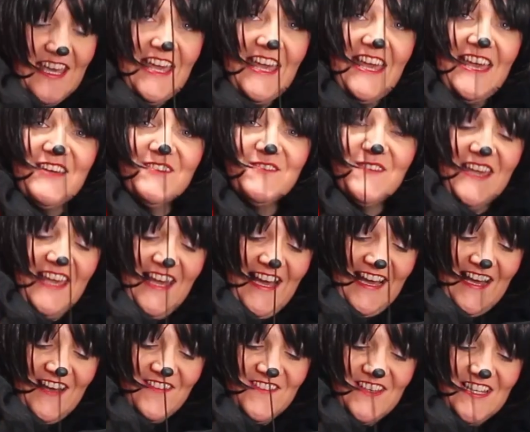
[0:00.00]
Here we
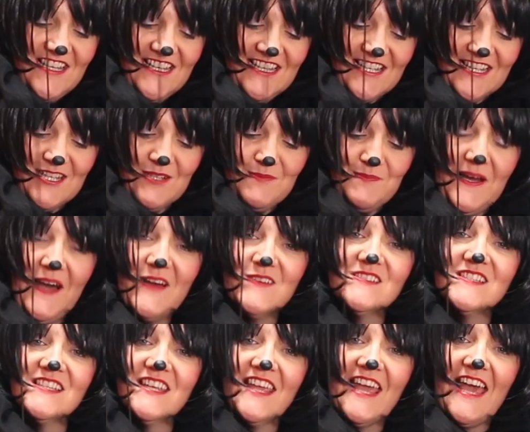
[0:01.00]
have a little
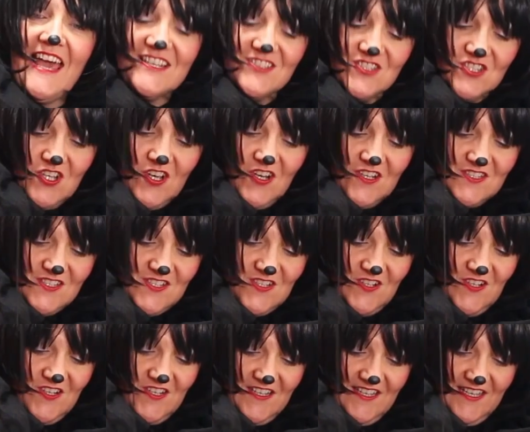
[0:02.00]
bouncing hedgehog
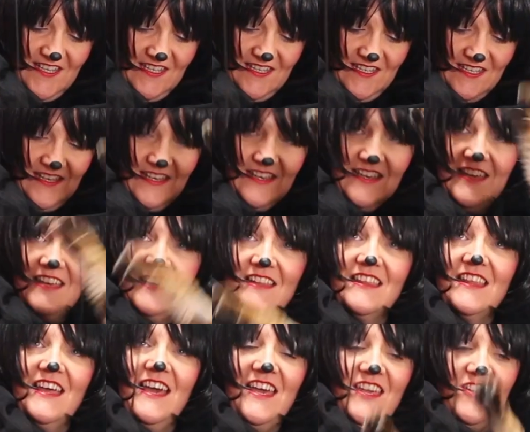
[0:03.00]
toy.
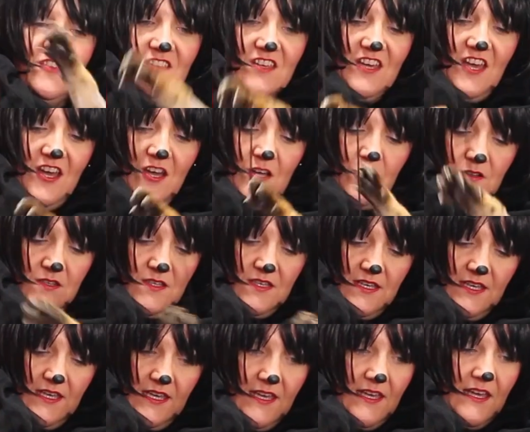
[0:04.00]
There you go.
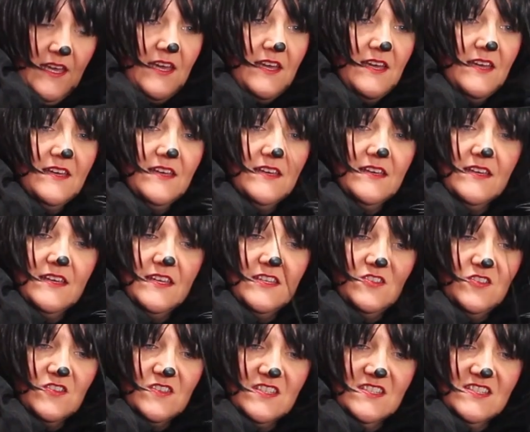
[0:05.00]

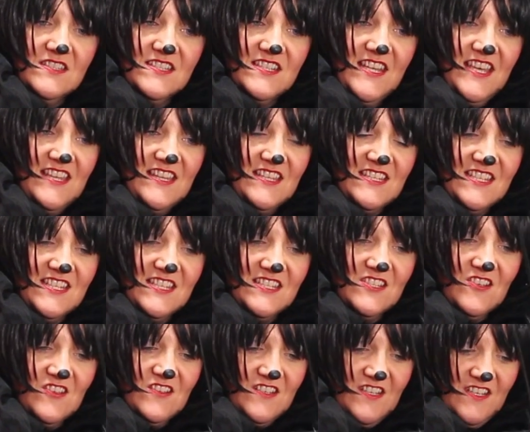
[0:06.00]
And you can see that
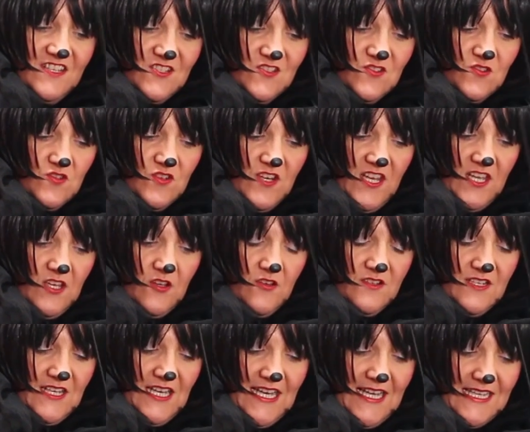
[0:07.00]
it's on a string
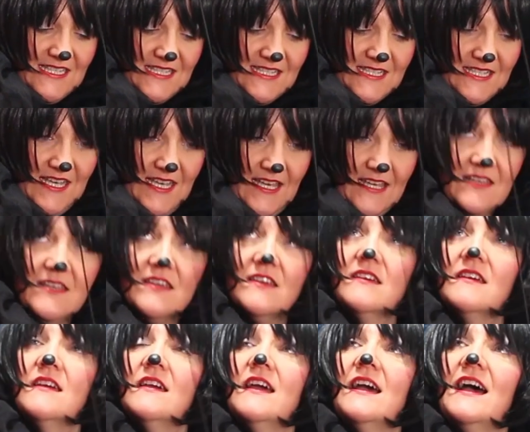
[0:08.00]
or an elastic,
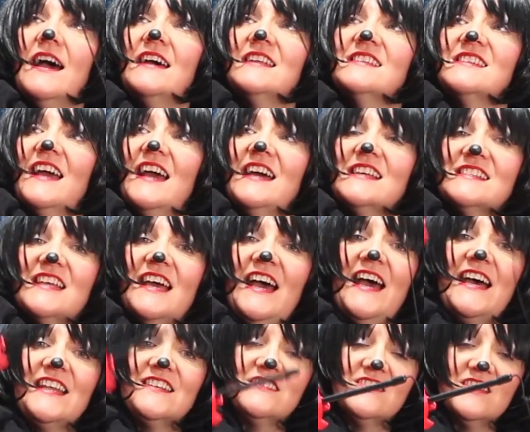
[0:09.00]
and it has a
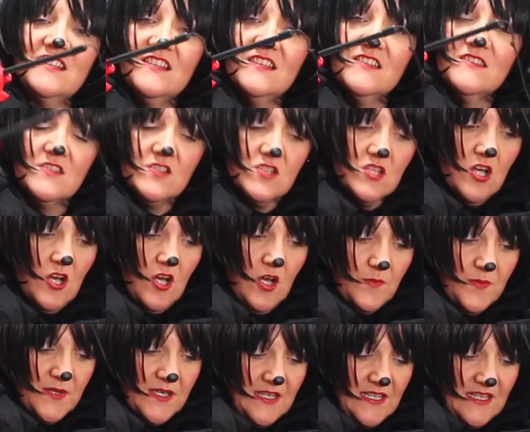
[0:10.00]
handle at the
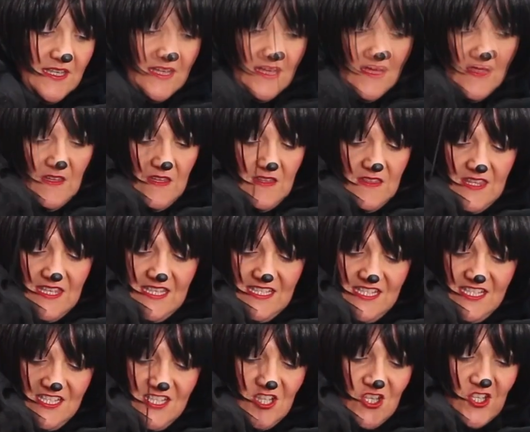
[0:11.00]
top.
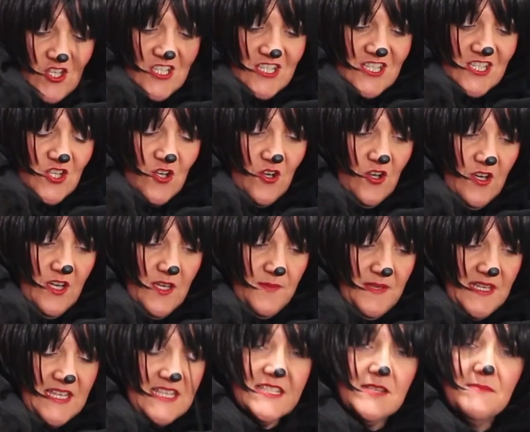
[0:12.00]
This is a good toy
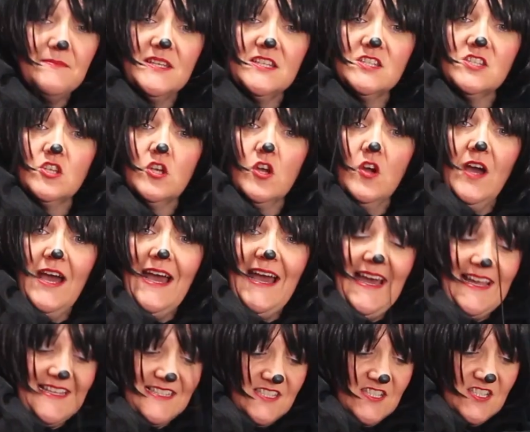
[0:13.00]
because it means your
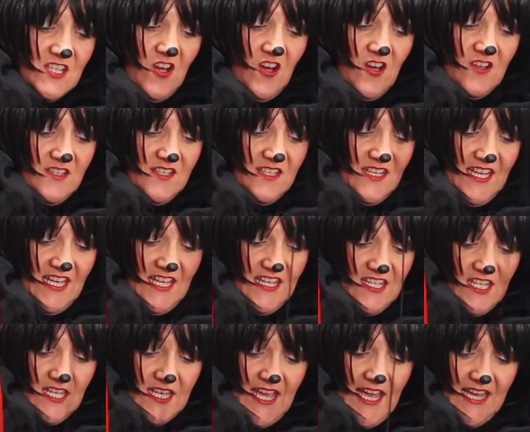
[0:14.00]
hands aren't near
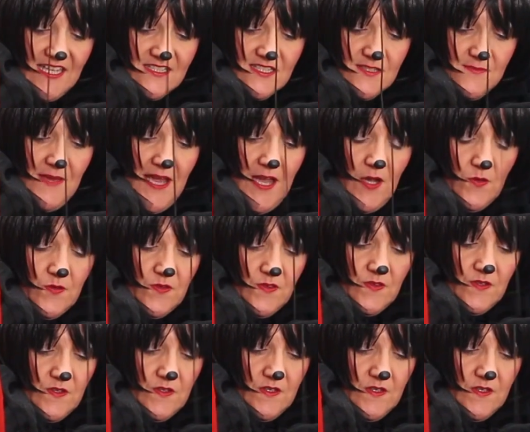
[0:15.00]
your cat's mouth.